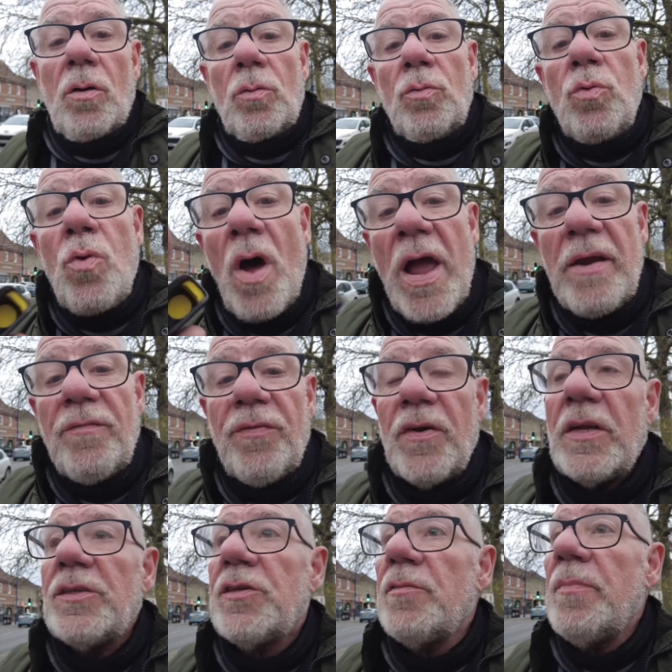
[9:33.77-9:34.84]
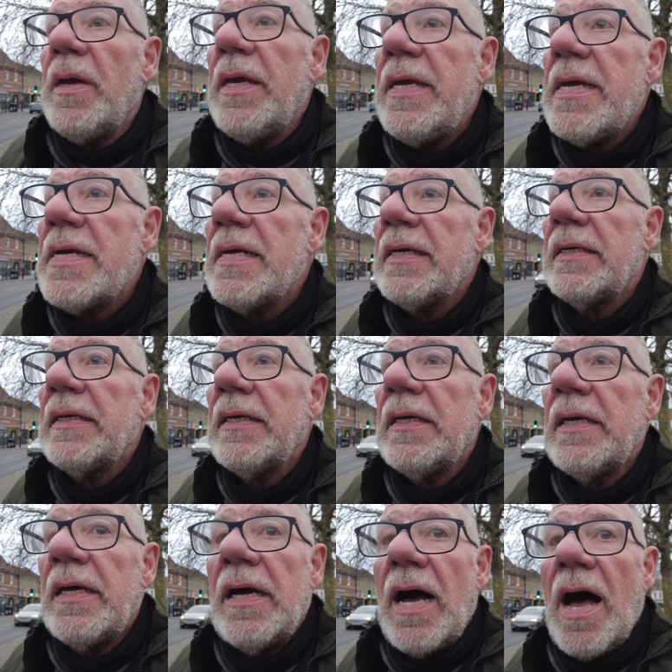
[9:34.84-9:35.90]
Right in front of me
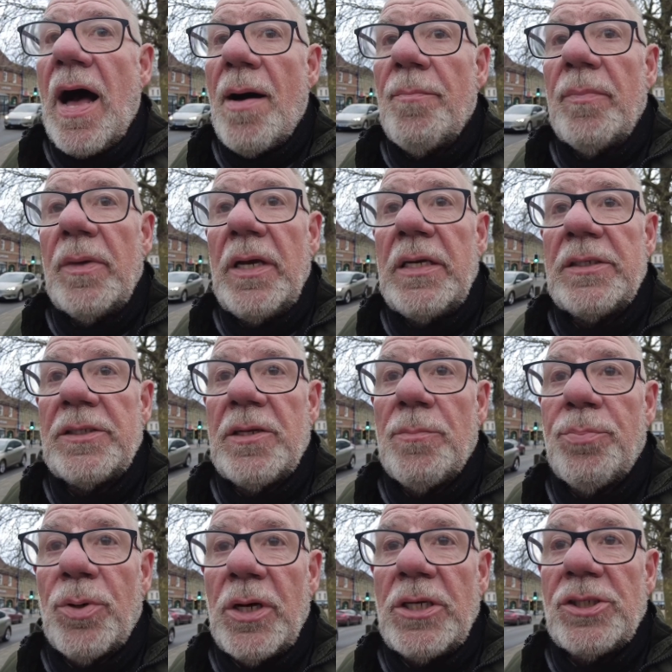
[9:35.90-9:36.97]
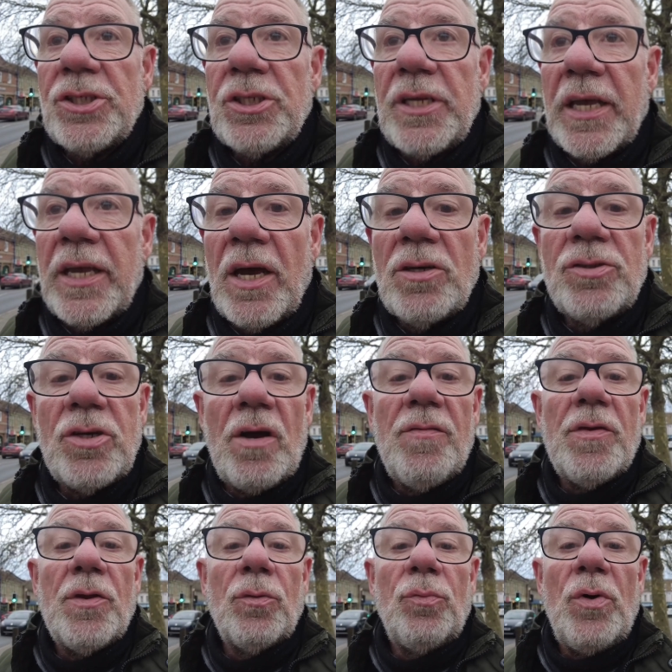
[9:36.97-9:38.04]
is the bridge that goes
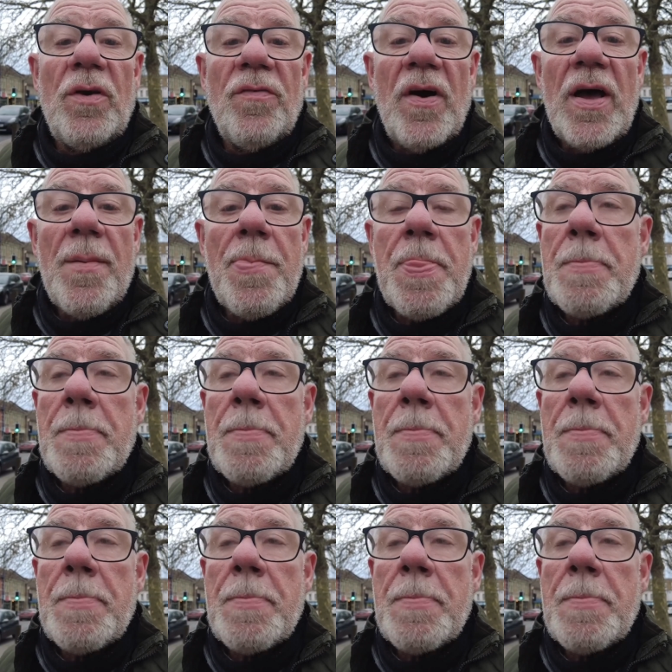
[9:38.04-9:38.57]
over the river,